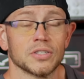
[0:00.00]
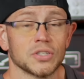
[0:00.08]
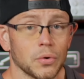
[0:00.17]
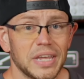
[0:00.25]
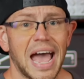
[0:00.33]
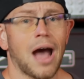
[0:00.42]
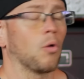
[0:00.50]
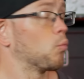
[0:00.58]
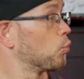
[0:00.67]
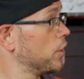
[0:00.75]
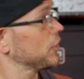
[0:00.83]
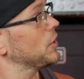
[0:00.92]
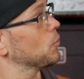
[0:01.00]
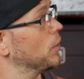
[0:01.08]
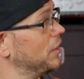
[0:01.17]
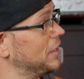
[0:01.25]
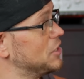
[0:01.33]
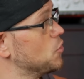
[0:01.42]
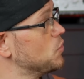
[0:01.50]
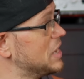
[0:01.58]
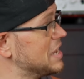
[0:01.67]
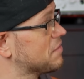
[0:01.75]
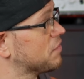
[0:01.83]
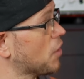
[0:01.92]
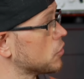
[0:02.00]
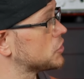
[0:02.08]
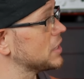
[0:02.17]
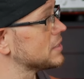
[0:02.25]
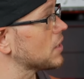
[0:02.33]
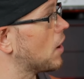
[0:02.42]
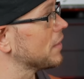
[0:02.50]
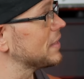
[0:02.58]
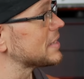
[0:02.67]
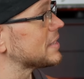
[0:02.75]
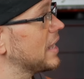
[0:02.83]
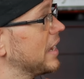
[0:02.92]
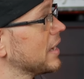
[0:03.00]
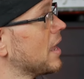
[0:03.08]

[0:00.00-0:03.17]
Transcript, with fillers: So yeah, really, really unique functions on this thing.